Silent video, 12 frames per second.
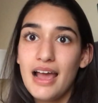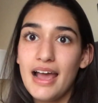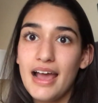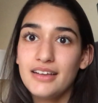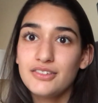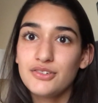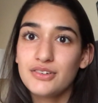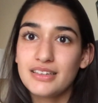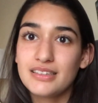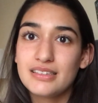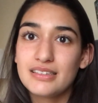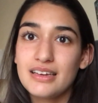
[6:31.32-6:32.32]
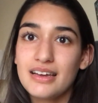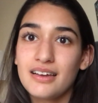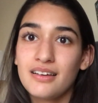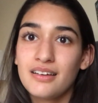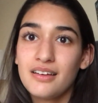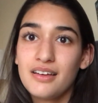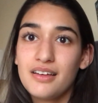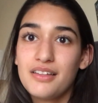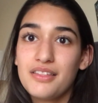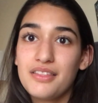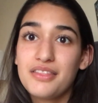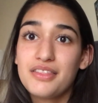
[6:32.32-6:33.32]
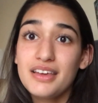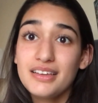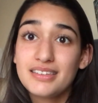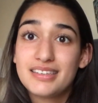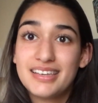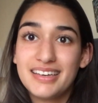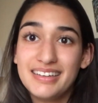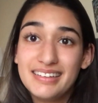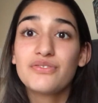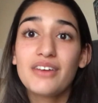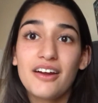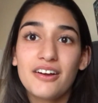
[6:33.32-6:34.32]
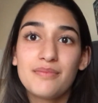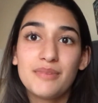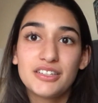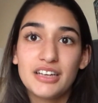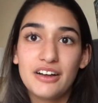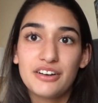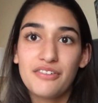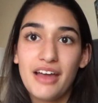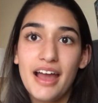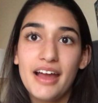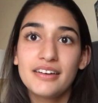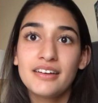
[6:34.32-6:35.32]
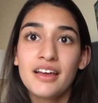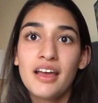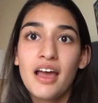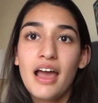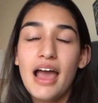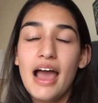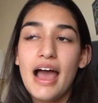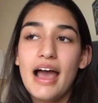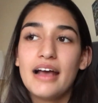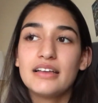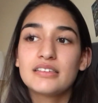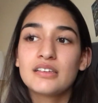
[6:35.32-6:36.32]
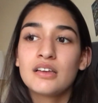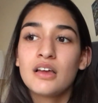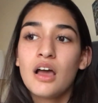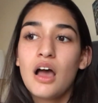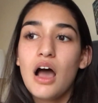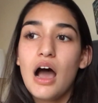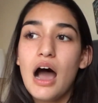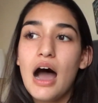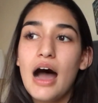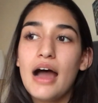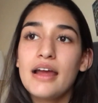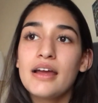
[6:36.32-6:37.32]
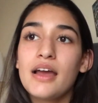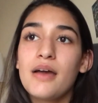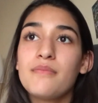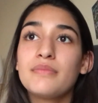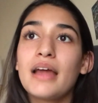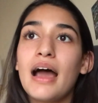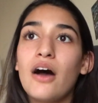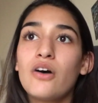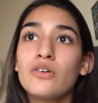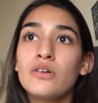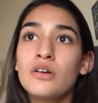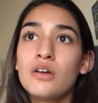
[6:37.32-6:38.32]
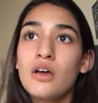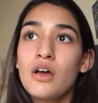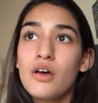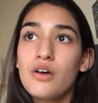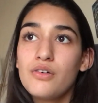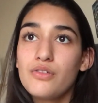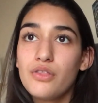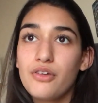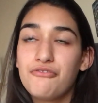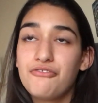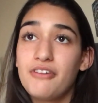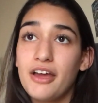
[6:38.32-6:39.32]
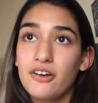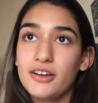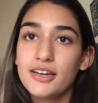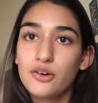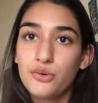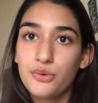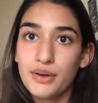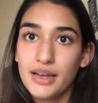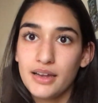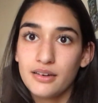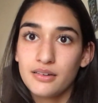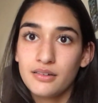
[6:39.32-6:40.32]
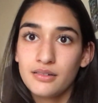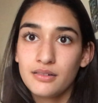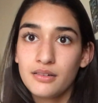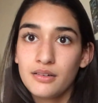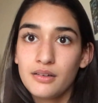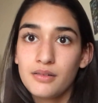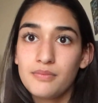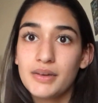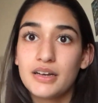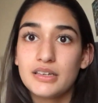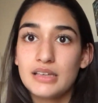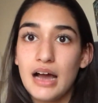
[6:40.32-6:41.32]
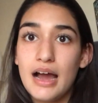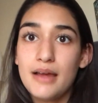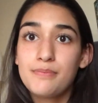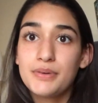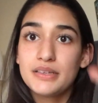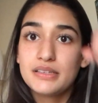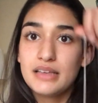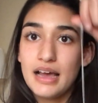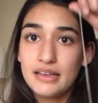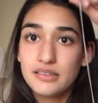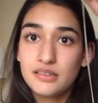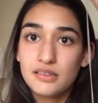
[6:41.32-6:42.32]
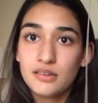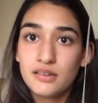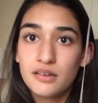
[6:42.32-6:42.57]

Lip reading: As you can see, this very much out of hand, as I am now the fairy queen because I possess